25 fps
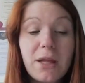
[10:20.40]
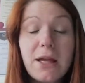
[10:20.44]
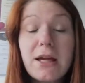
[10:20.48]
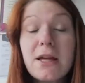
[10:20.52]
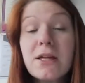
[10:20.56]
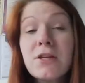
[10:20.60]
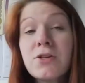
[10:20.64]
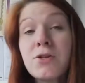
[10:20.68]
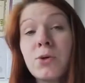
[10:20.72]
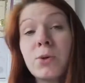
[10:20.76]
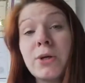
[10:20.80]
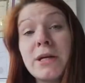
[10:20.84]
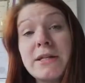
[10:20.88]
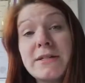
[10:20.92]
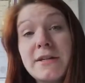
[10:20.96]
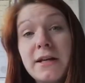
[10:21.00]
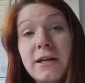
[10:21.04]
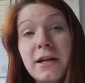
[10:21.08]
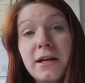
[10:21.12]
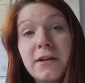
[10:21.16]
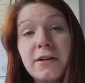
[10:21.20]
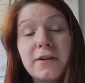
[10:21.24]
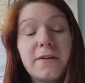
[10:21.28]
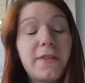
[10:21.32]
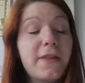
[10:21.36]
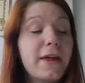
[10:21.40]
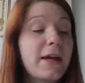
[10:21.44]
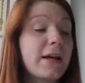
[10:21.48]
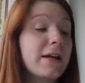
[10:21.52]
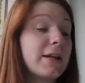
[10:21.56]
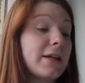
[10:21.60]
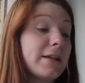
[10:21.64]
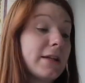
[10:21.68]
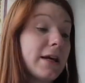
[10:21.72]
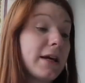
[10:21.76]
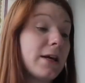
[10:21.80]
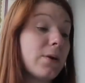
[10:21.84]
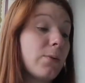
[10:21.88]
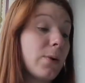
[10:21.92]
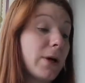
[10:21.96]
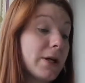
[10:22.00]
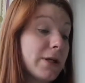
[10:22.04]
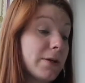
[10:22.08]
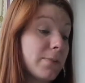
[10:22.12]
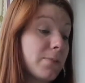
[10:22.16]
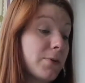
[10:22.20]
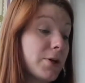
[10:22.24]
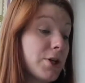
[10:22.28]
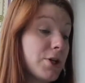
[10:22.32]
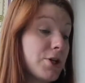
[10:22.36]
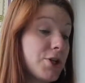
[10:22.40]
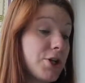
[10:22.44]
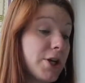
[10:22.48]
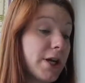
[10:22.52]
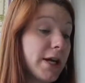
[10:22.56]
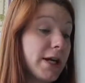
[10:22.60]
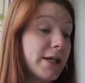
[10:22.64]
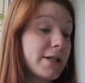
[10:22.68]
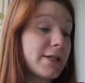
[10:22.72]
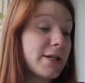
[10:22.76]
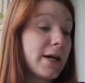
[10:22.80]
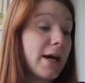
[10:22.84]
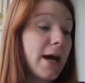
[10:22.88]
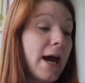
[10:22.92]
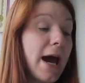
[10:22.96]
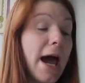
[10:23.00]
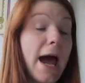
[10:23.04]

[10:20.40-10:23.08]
so that's another thing that I quite appreciate,